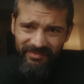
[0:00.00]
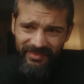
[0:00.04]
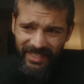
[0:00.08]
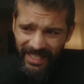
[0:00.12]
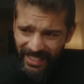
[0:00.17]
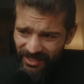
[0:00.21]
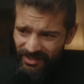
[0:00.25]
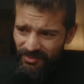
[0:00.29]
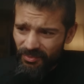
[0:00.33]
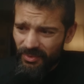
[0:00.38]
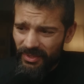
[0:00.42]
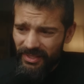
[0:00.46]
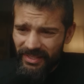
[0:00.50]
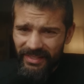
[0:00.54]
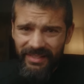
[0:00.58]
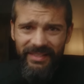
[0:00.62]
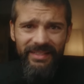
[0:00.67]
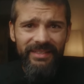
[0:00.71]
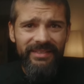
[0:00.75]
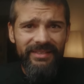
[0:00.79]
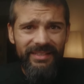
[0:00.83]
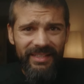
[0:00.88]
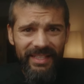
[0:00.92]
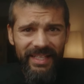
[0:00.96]
That's what
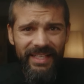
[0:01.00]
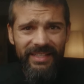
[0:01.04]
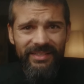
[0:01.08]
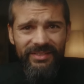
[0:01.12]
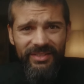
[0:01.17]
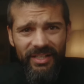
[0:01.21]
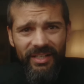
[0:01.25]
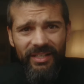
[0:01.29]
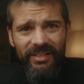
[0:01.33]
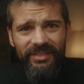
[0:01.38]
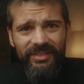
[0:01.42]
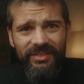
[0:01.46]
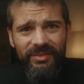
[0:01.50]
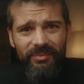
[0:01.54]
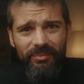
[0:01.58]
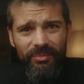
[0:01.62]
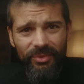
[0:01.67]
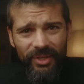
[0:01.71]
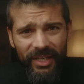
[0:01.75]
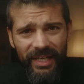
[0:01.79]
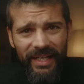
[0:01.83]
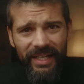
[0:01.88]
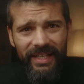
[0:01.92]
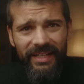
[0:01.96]
this lens costs
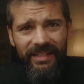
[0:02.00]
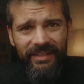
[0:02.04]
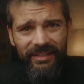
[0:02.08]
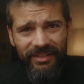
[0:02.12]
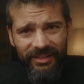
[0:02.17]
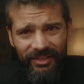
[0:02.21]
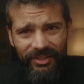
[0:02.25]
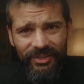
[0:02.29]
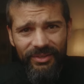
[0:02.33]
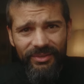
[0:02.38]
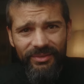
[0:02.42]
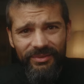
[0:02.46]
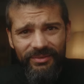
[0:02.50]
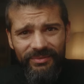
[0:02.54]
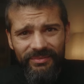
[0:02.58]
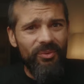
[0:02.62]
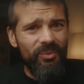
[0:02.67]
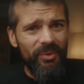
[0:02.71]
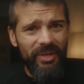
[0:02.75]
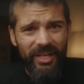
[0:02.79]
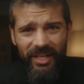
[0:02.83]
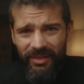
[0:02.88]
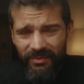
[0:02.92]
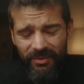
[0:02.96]
brand new.
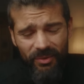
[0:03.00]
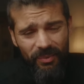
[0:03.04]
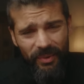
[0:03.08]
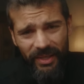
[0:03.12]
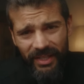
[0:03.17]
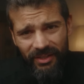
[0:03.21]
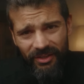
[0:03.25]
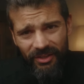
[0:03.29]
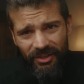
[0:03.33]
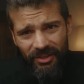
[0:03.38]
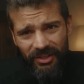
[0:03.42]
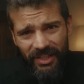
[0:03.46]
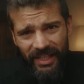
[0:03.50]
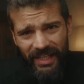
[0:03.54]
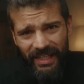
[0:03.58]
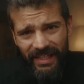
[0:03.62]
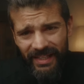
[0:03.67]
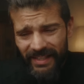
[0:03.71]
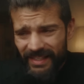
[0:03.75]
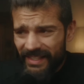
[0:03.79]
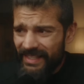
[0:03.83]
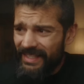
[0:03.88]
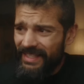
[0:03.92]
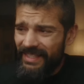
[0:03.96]
Whatever way you look at
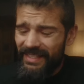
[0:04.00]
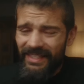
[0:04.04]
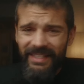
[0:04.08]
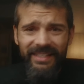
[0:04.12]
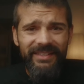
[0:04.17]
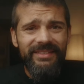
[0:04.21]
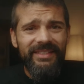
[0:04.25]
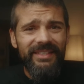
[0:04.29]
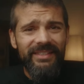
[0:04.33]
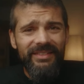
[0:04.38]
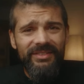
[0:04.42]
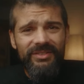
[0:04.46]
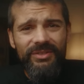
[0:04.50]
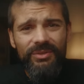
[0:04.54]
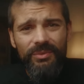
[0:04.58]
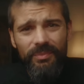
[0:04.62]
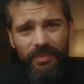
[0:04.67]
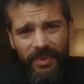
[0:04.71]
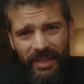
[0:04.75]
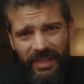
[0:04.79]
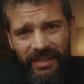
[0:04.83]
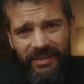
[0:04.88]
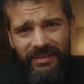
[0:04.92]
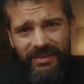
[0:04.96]
it, it is a
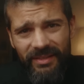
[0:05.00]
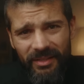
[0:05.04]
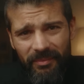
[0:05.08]
stupendous